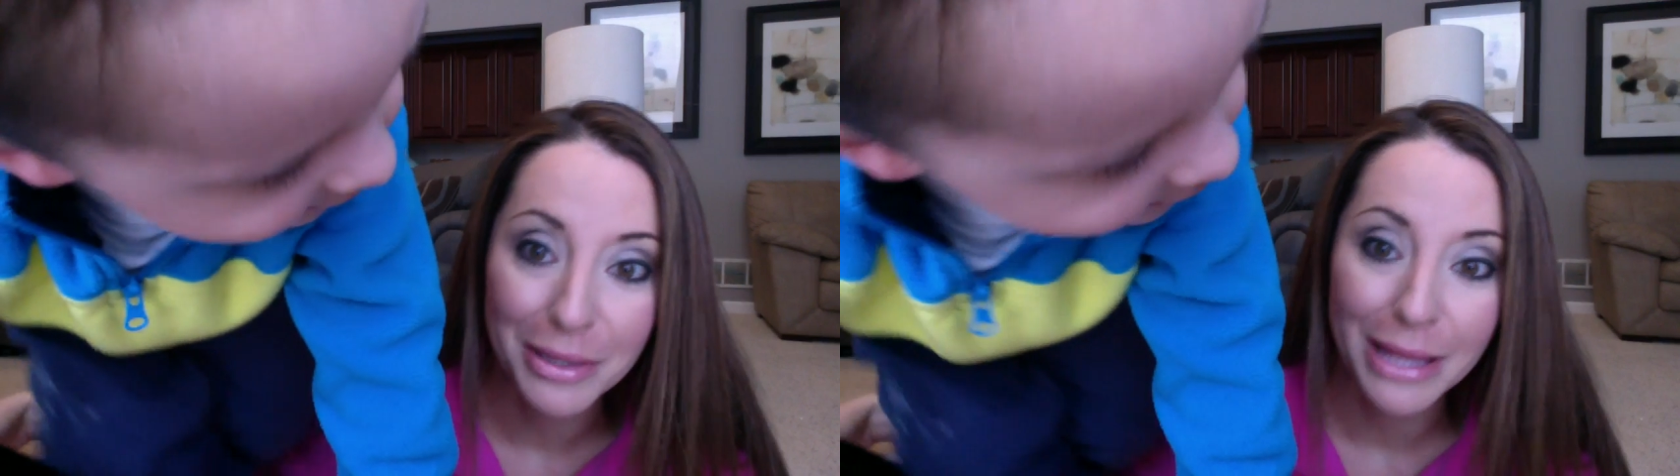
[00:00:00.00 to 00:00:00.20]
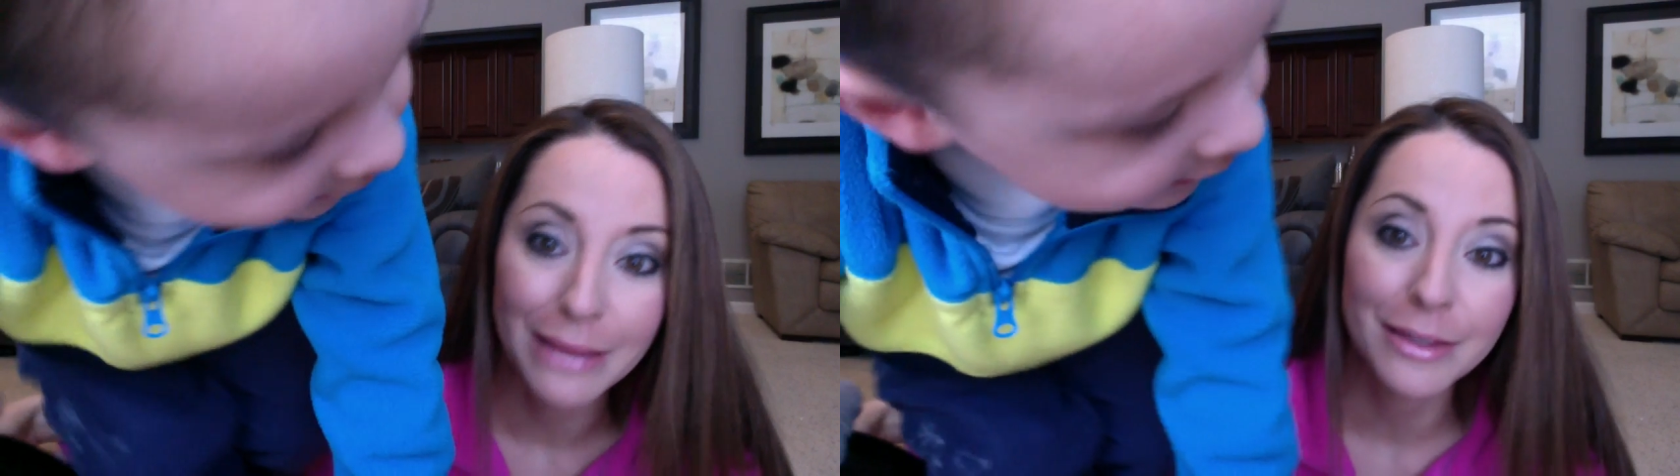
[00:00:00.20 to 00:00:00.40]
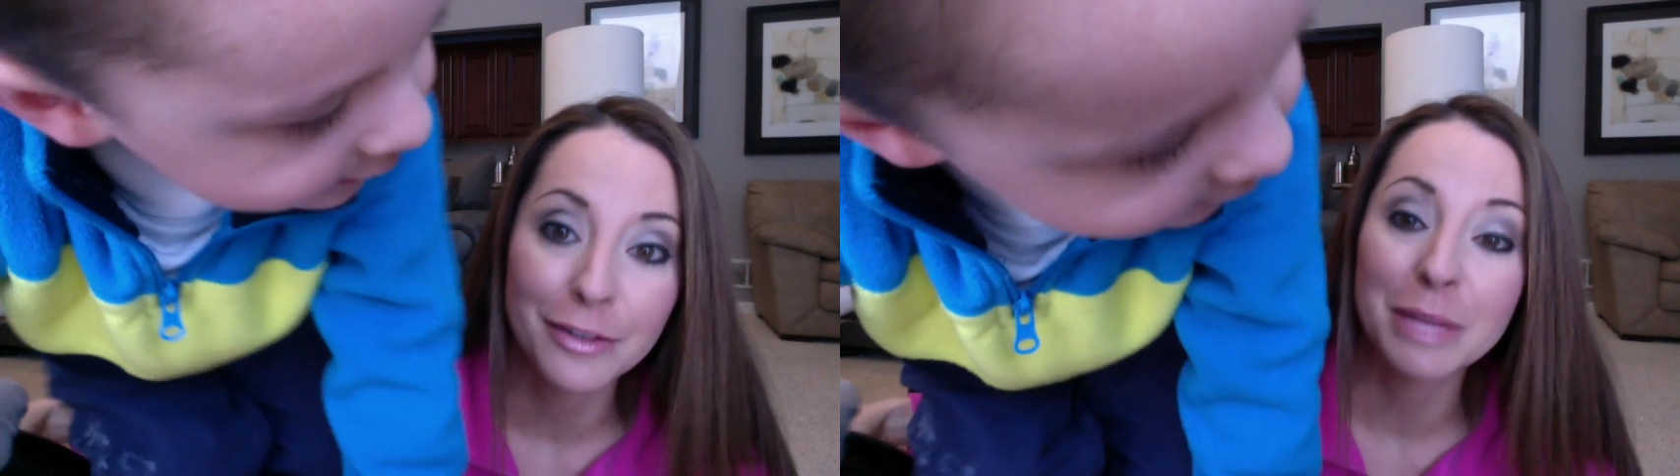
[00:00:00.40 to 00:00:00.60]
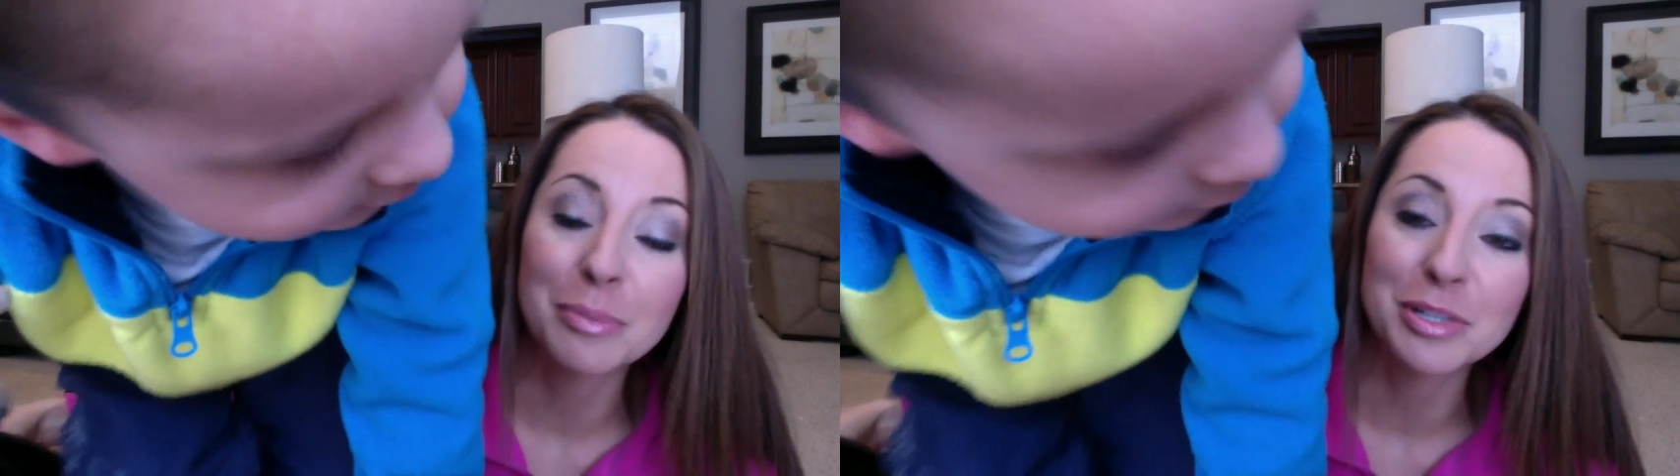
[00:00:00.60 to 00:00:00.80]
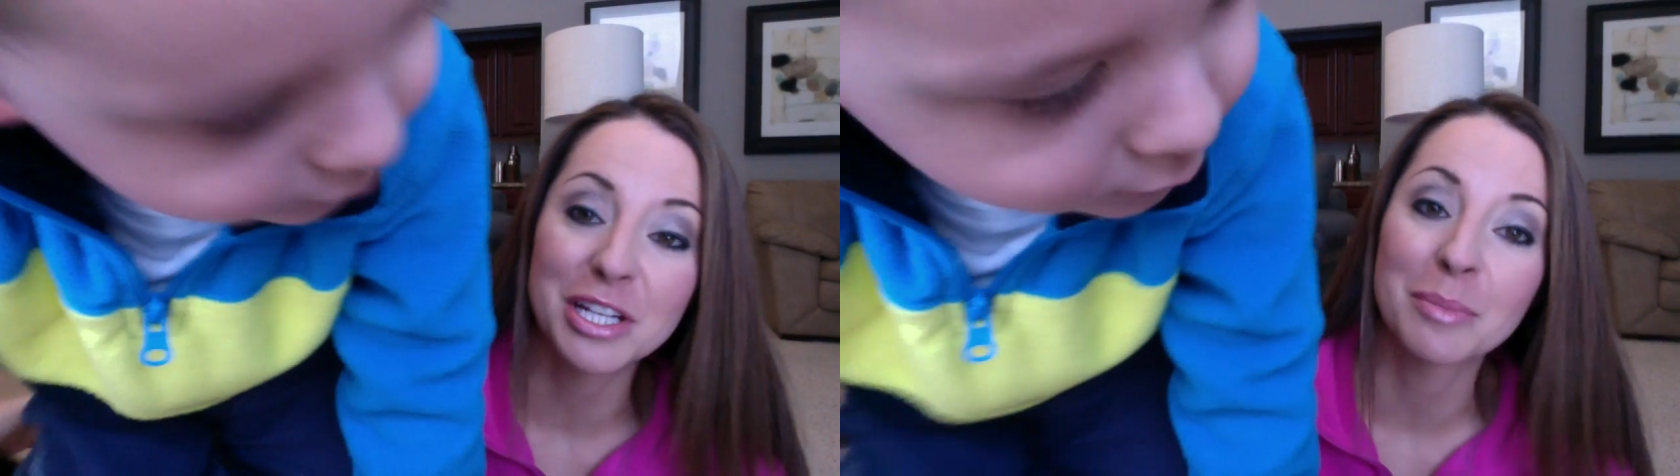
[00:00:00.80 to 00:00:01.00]
like literally
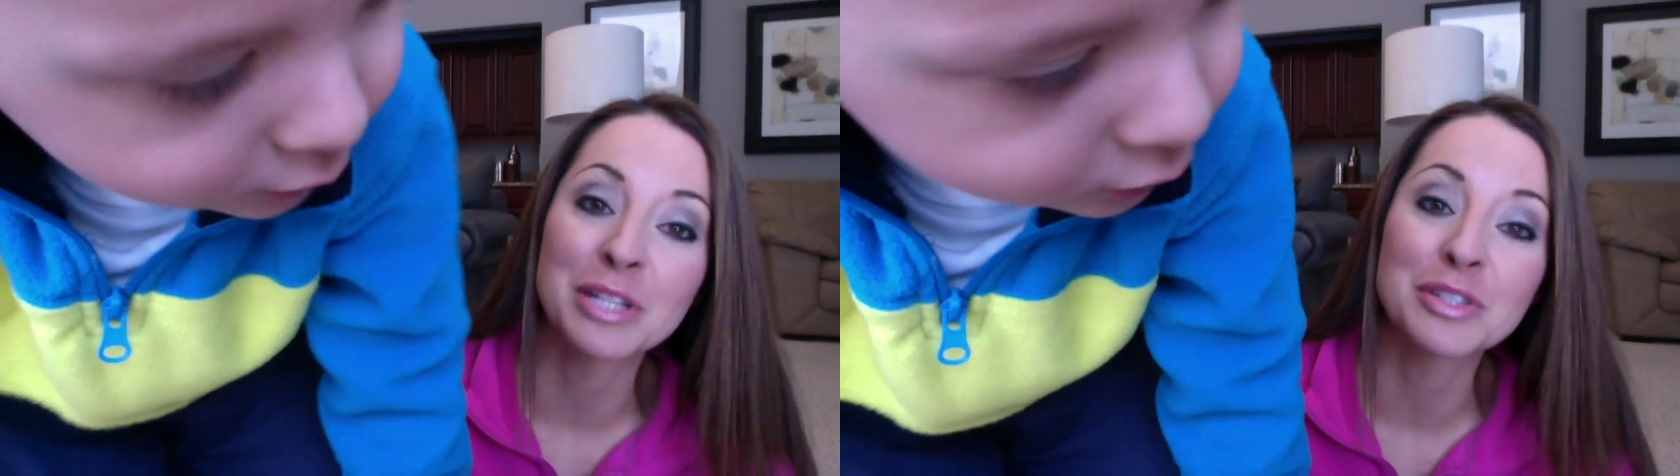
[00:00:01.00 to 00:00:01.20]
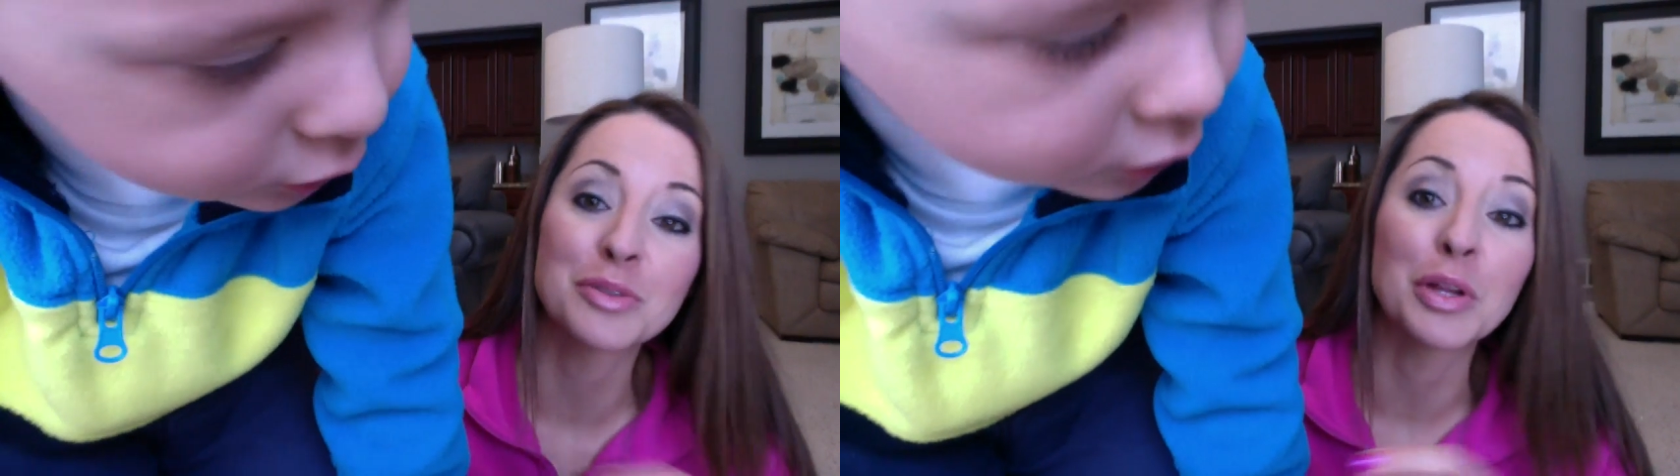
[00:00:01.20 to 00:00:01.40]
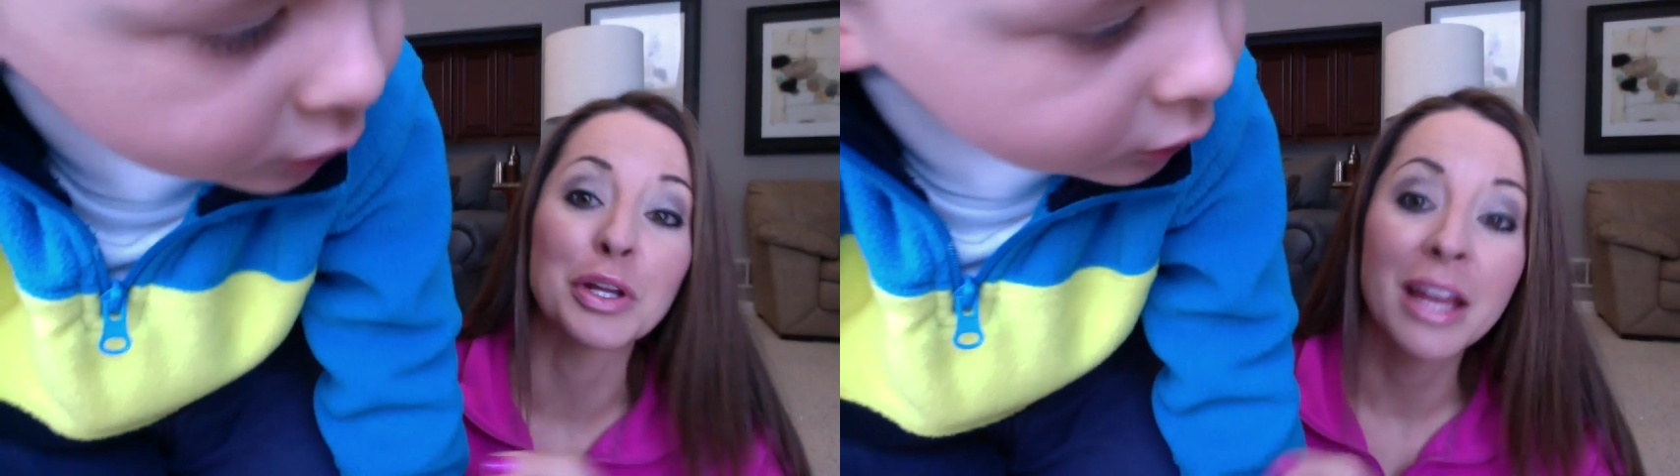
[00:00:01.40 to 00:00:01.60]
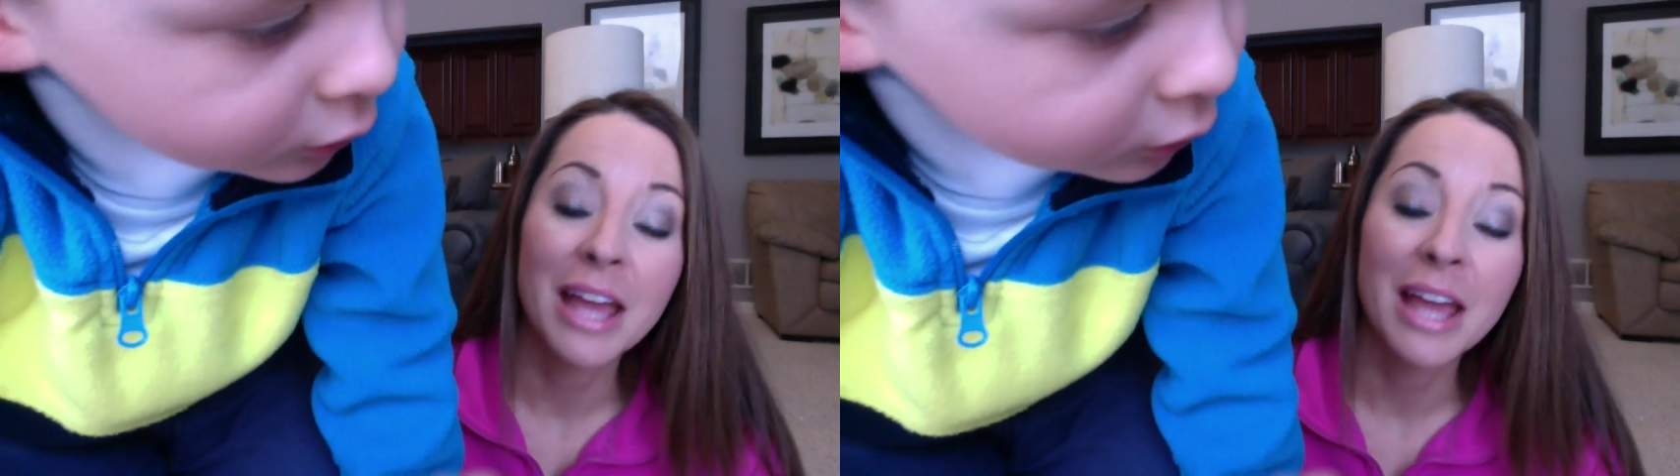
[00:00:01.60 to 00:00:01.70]
pushing him in a stroller.